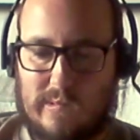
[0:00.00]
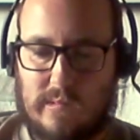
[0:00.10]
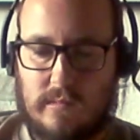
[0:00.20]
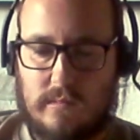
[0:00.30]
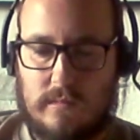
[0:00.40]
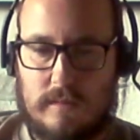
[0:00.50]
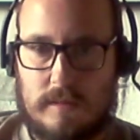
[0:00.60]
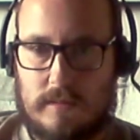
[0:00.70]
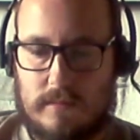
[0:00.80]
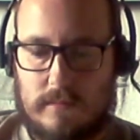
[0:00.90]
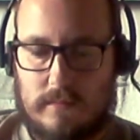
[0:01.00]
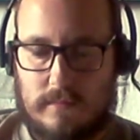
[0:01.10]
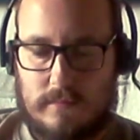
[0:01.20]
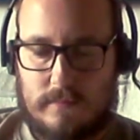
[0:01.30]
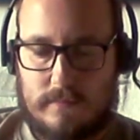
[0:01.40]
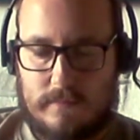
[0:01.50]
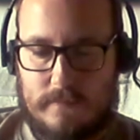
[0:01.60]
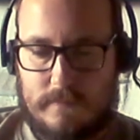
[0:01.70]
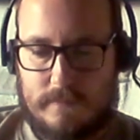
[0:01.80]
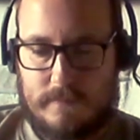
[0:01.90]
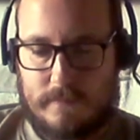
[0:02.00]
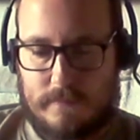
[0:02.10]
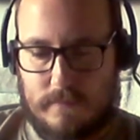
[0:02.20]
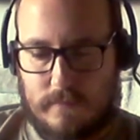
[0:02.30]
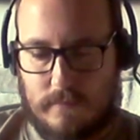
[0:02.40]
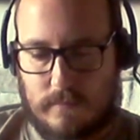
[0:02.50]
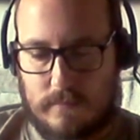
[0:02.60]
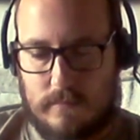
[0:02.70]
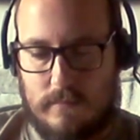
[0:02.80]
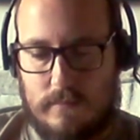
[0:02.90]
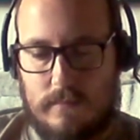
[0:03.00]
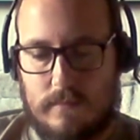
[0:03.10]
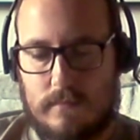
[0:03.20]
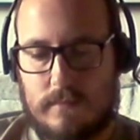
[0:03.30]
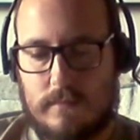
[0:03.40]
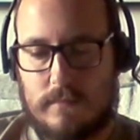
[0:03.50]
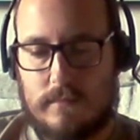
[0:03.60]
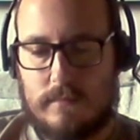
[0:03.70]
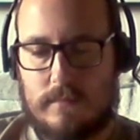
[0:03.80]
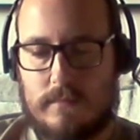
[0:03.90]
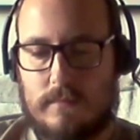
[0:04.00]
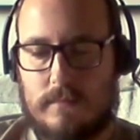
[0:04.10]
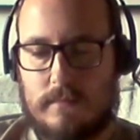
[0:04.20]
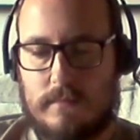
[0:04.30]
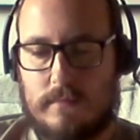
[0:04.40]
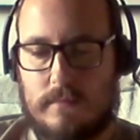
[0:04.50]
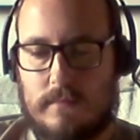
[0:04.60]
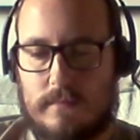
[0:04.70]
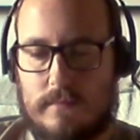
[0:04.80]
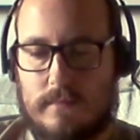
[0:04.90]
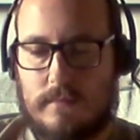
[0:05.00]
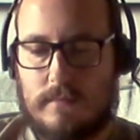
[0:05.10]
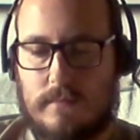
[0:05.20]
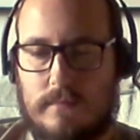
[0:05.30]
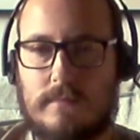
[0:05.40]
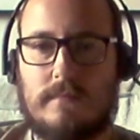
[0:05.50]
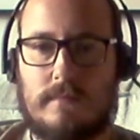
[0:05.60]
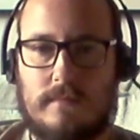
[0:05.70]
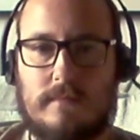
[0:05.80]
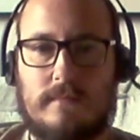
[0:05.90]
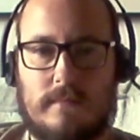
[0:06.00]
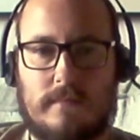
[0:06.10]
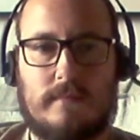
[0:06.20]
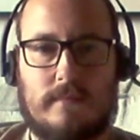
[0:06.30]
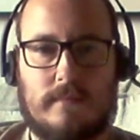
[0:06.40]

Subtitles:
(not speaking)